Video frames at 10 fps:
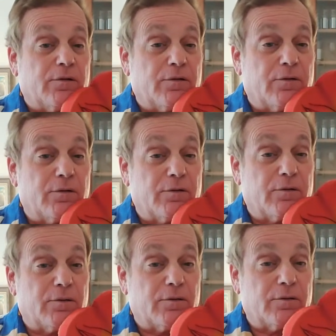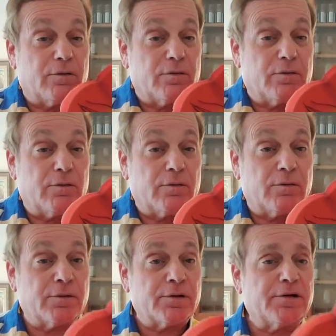Oh
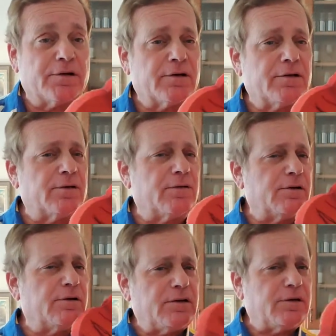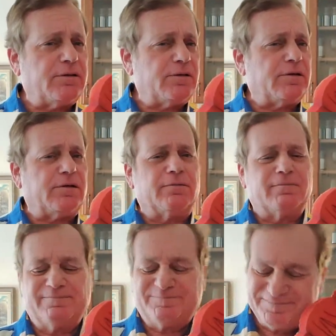my God, they want to eat me.
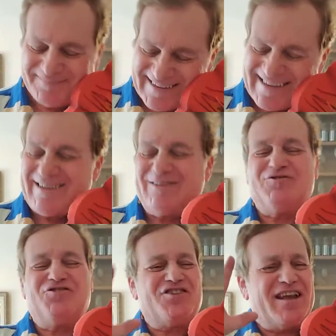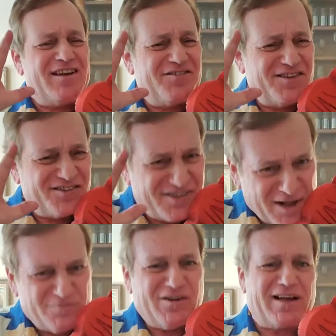Change the
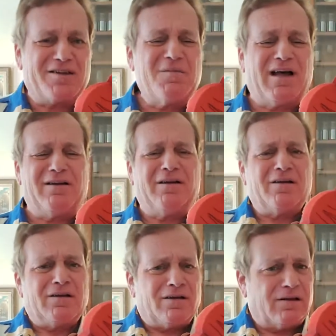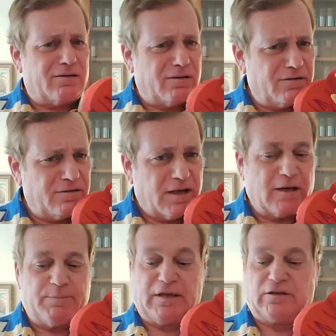subject. Come on. Had lunch? I
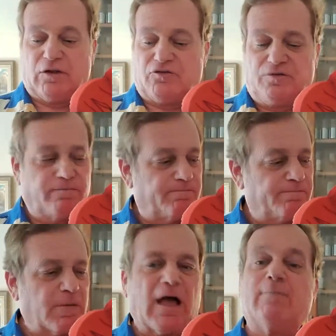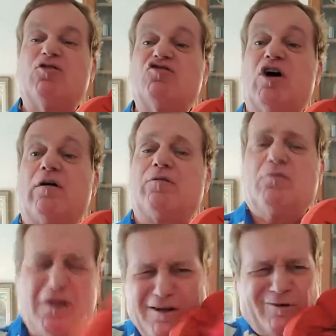had a big lunch. I'm stuffed.
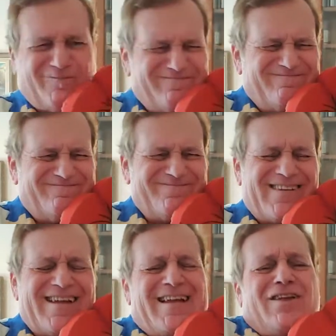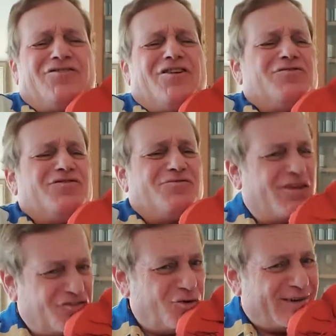Whoa!
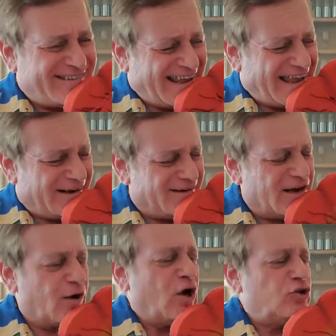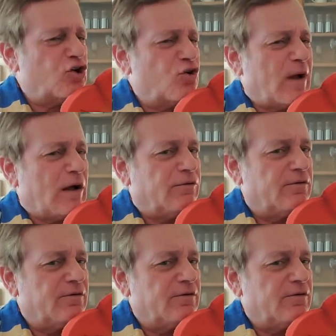Let's do a scan. Here, look around.